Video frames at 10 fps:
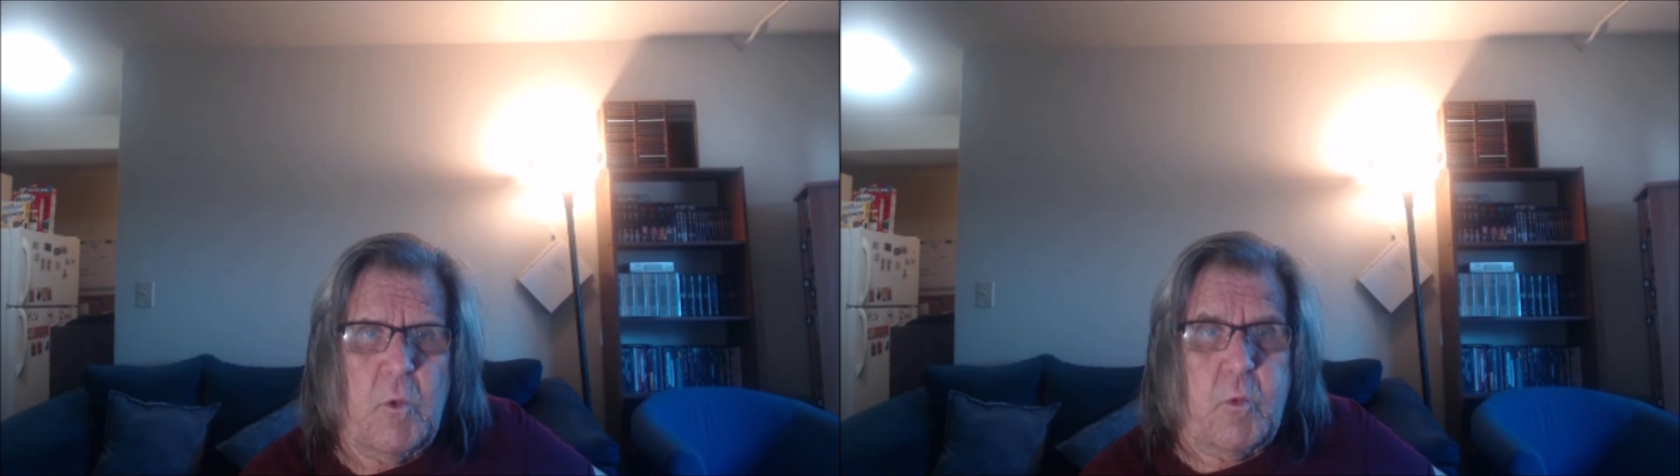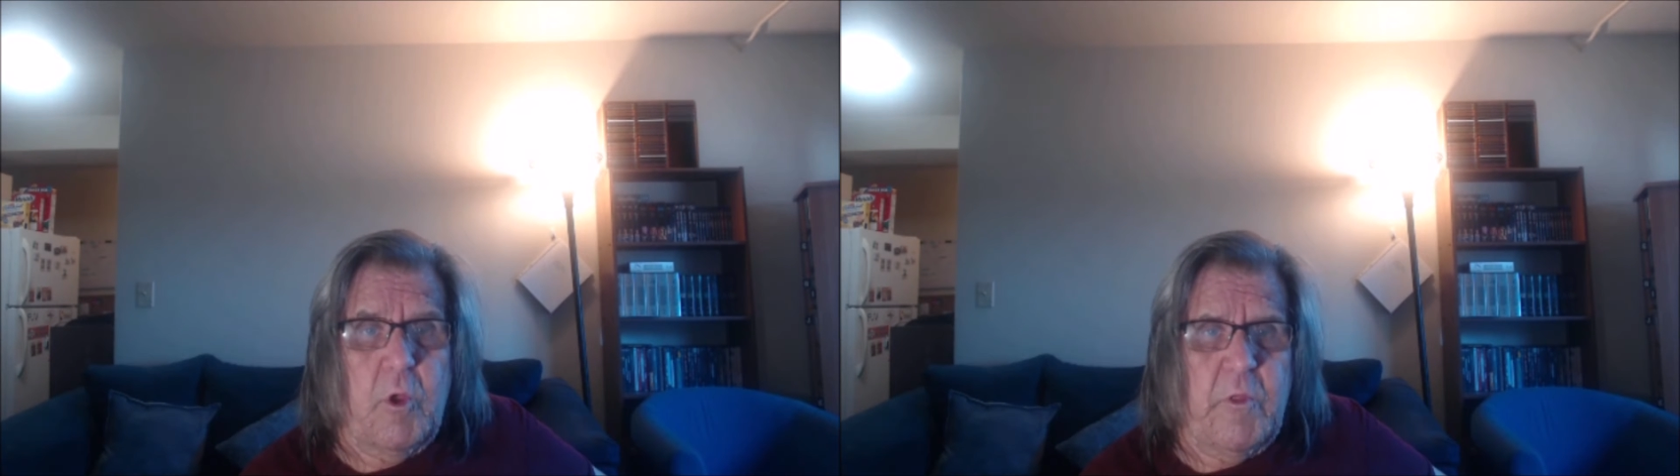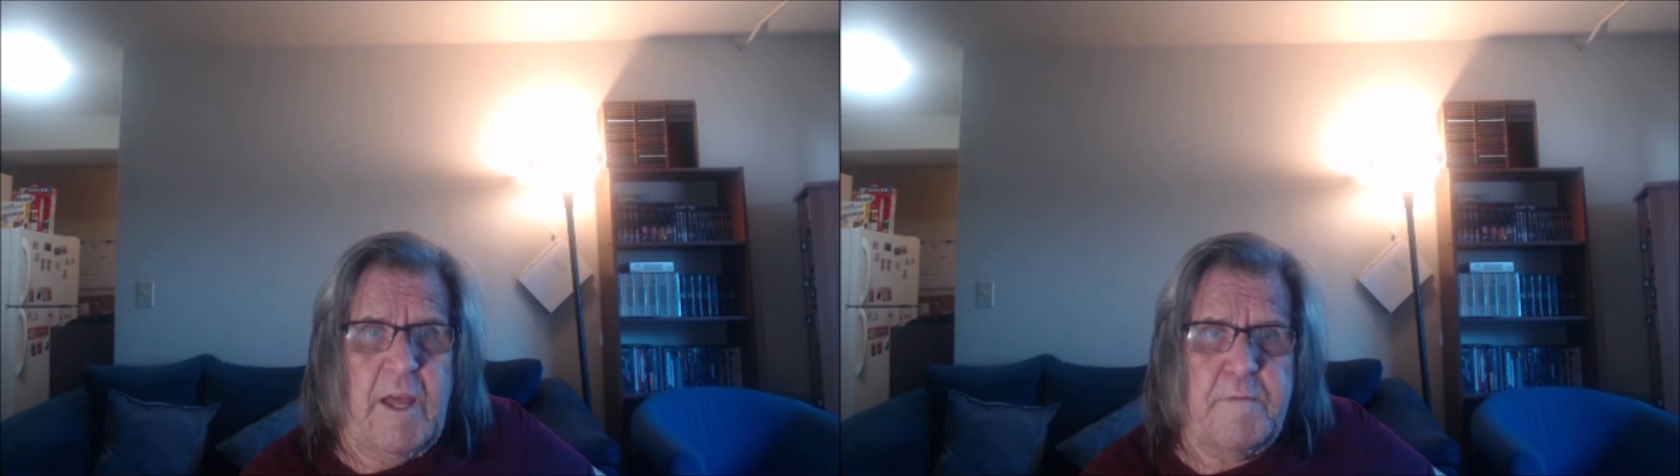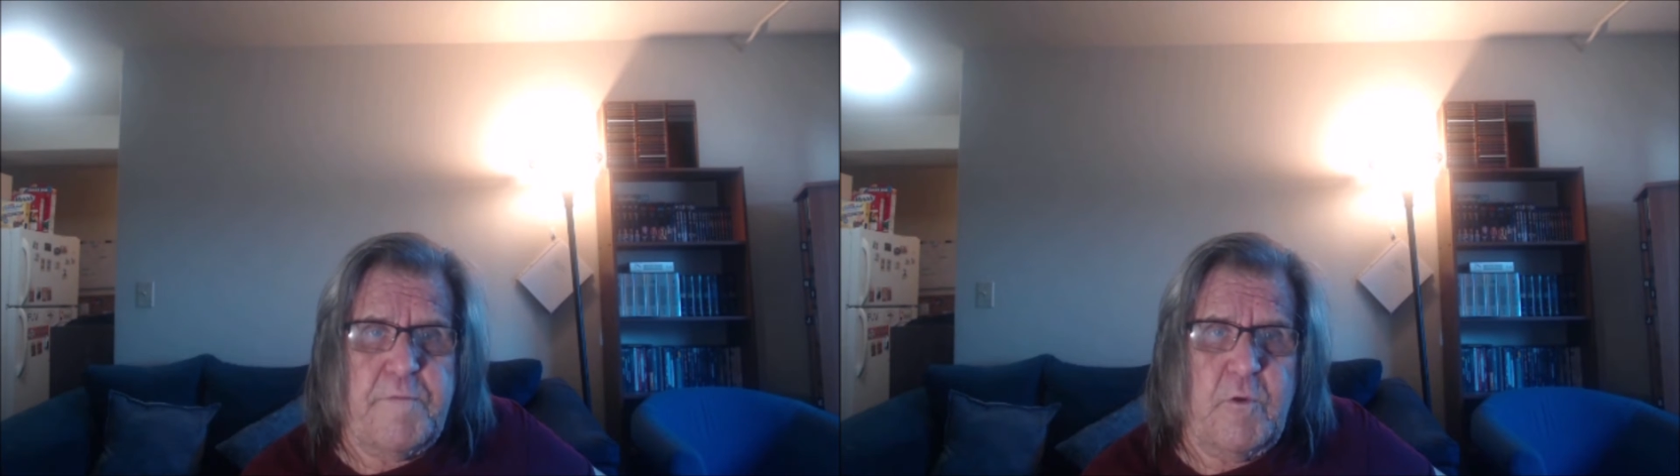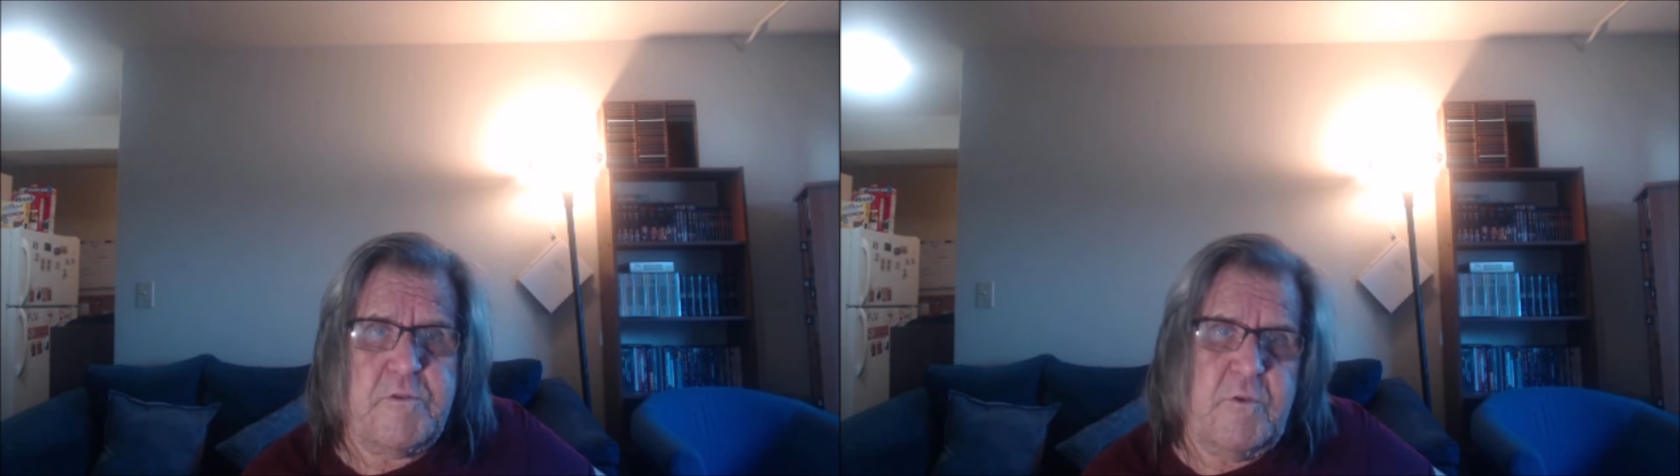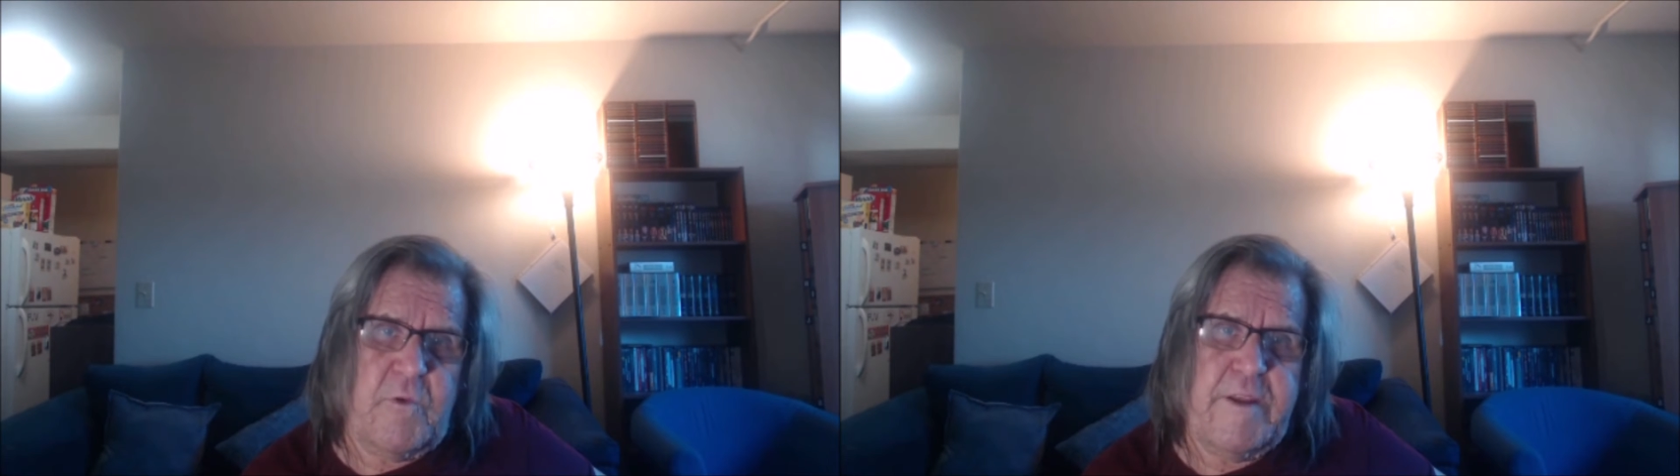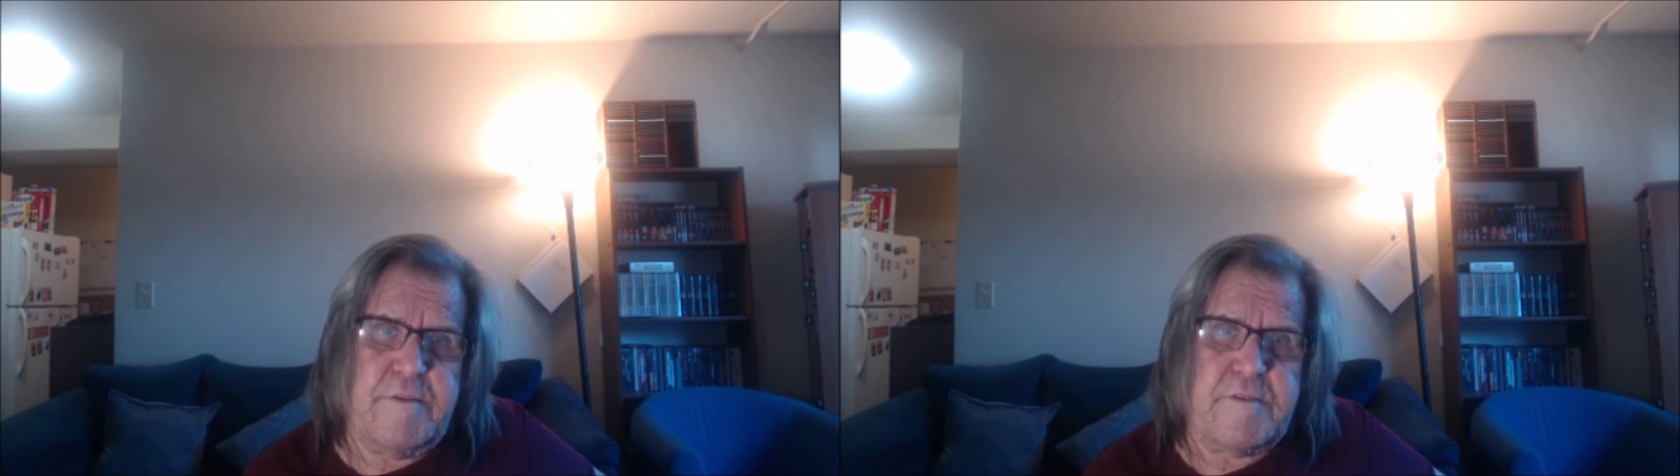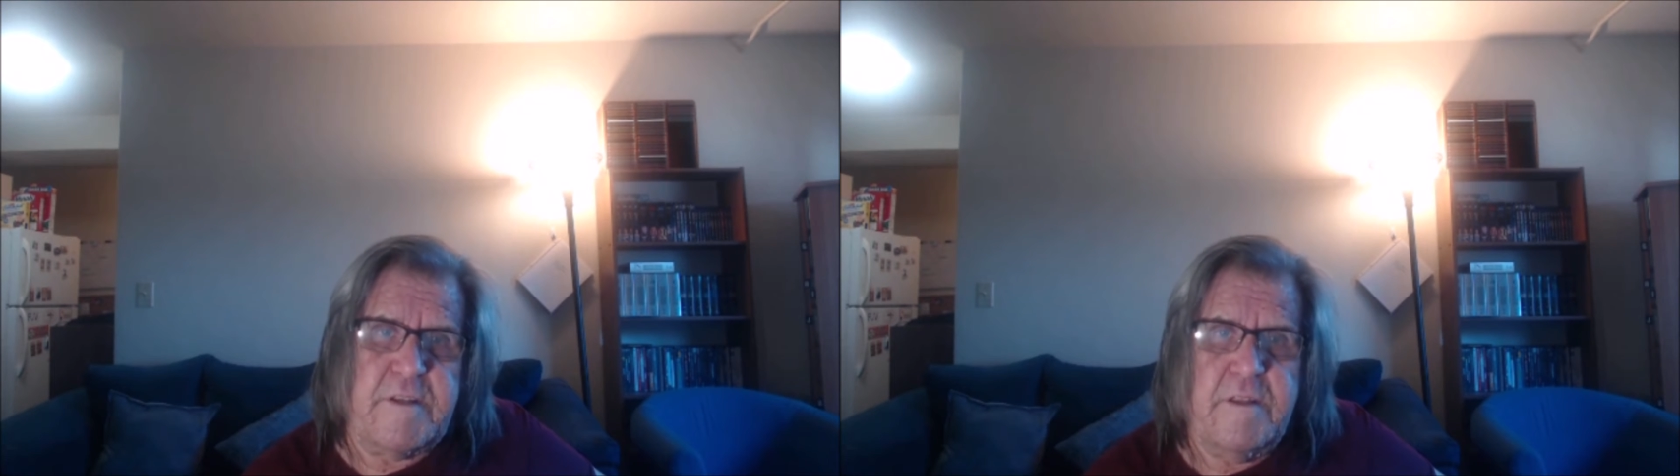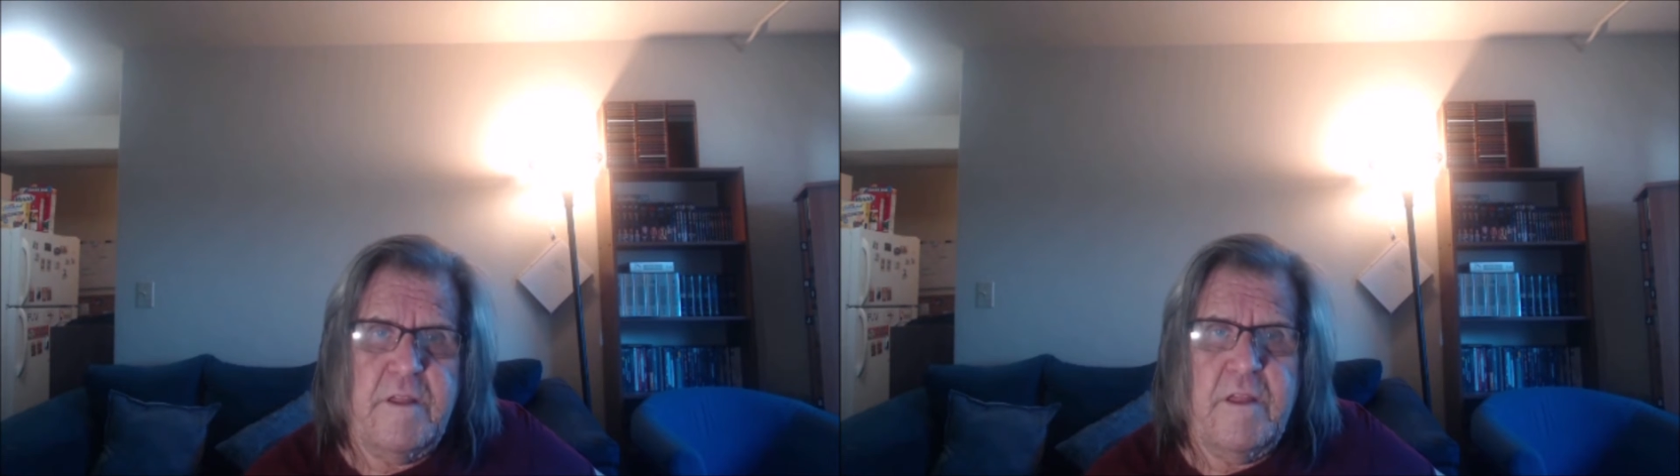will not vote to raise it.